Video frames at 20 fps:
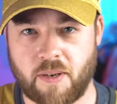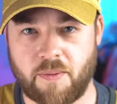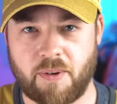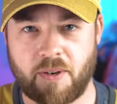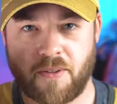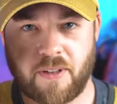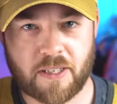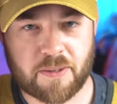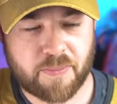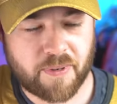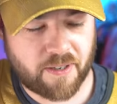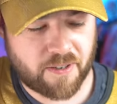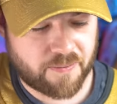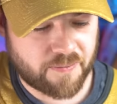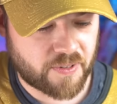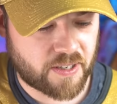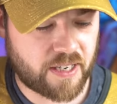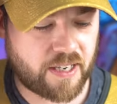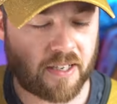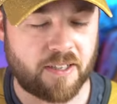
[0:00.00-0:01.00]
There we go, that's better.
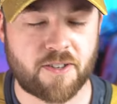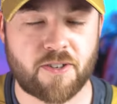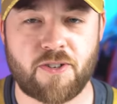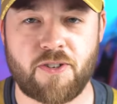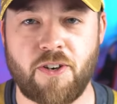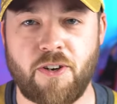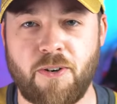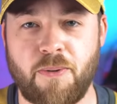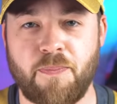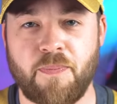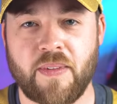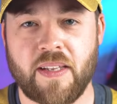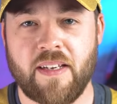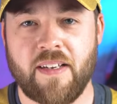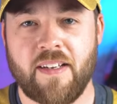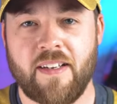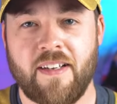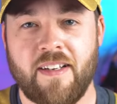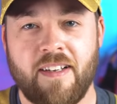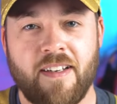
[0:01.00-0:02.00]
Okay, so,
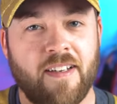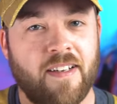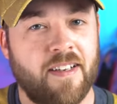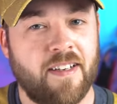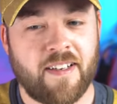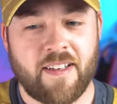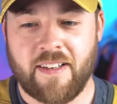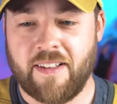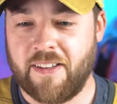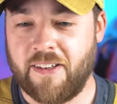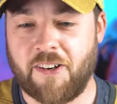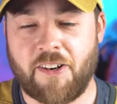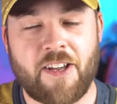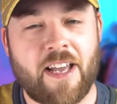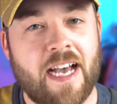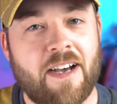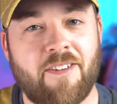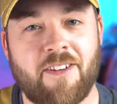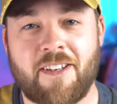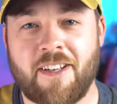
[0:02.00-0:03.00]
there
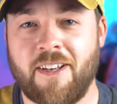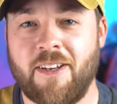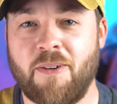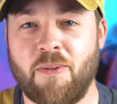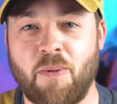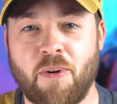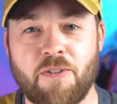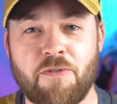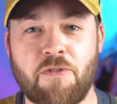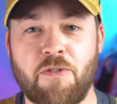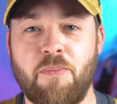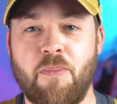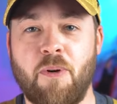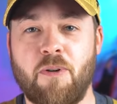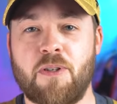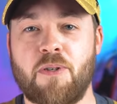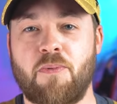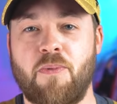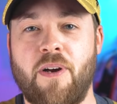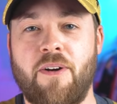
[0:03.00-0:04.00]
you have it. One of the
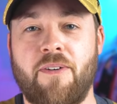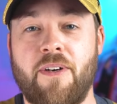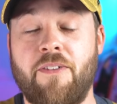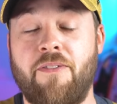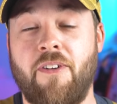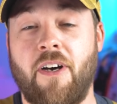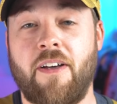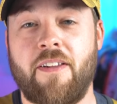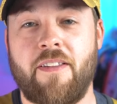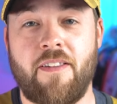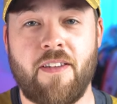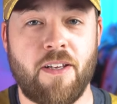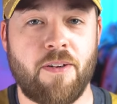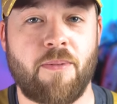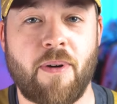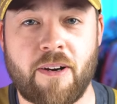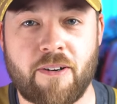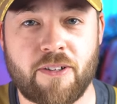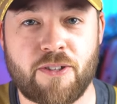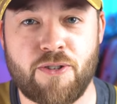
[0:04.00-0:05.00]
most rare, if not the
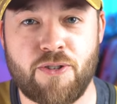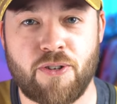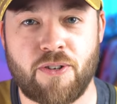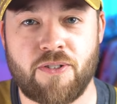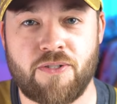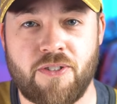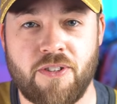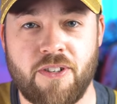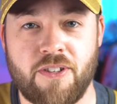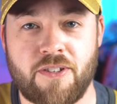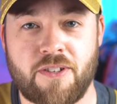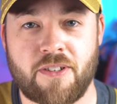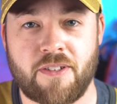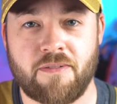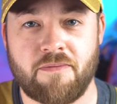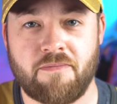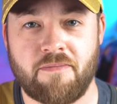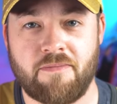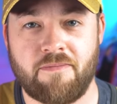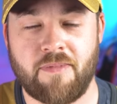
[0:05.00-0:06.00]
rarest jerseys
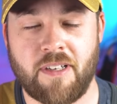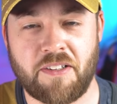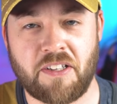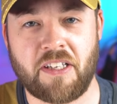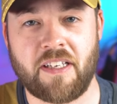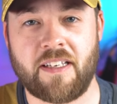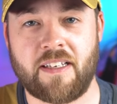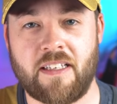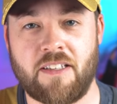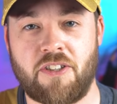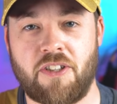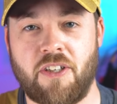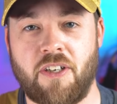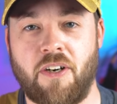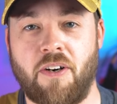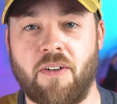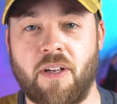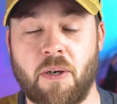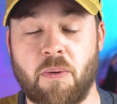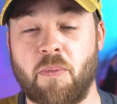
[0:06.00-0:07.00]
in the
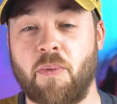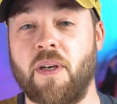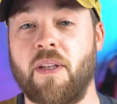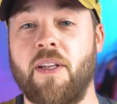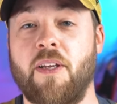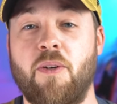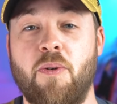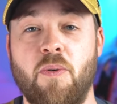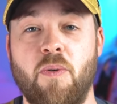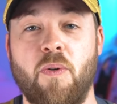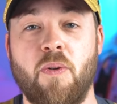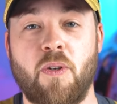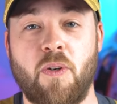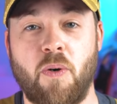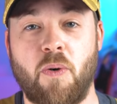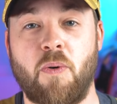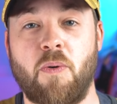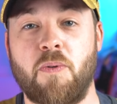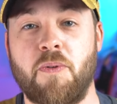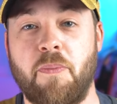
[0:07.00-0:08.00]
NHL. A really cool
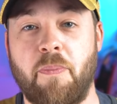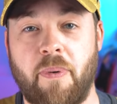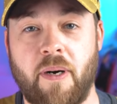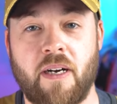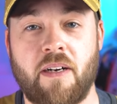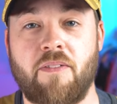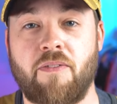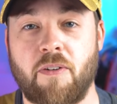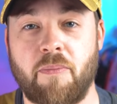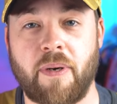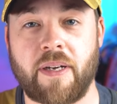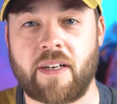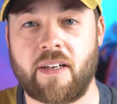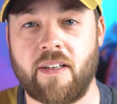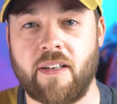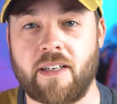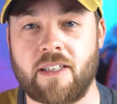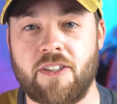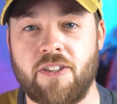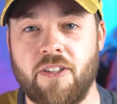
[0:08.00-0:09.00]
gold puck for my
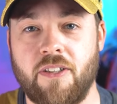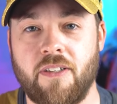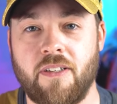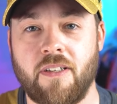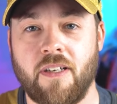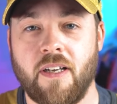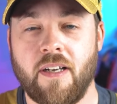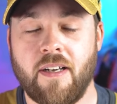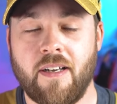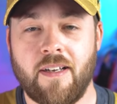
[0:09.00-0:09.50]
collection.